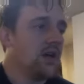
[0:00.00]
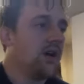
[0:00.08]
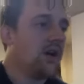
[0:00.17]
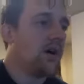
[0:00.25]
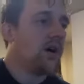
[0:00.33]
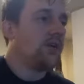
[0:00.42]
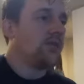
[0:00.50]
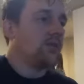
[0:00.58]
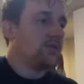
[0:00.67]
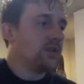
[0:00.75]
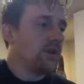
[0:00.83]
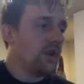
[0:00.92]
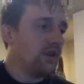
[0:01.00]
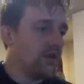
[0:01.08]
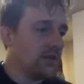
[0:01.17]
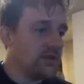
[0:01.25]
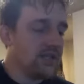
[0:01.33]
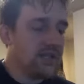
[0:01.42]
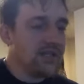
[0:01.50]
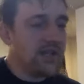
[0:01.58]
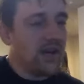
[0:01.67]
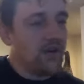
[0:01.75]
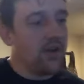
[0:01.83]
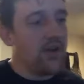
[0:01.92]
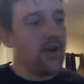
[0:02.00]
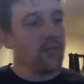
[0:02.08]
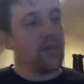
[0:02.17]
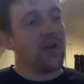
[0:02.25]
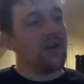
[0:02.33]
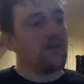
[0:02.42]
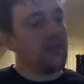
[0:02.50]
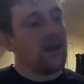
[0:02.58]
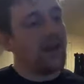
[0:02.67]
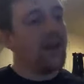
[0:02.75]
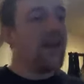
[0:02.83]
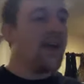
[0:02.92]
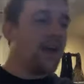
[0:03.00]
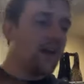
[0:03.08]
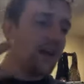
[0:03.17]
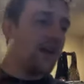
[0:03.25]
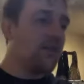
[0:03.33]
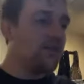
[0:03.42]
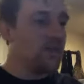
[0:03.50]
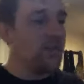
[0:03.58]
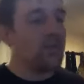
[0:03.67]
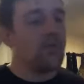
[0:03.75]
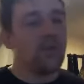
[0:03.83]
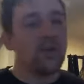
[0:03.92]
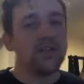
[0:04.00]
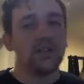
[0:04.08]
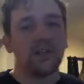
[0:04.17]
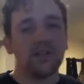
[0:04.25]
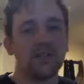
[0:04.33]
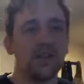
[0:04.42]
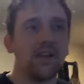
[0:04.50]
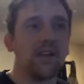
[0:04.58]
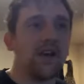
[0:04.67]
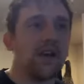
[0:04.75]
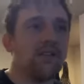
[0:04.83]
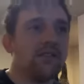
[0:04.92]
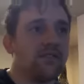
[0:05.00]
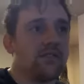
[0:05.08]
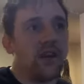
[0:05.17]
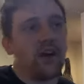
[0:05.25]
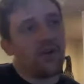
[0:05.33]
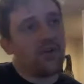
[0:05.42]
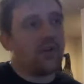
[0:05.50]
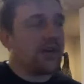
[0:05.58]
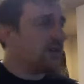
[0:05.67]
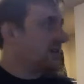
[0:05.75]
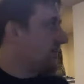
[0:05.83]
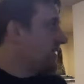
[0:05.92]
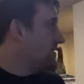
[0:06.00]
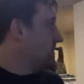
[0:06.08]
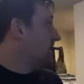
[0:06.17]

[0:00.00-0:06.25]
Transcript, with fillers: On Tuesday, Thursday, Saturday, I'm kind of like eh on a few of the points, and on Sunday, I alternate Sundays.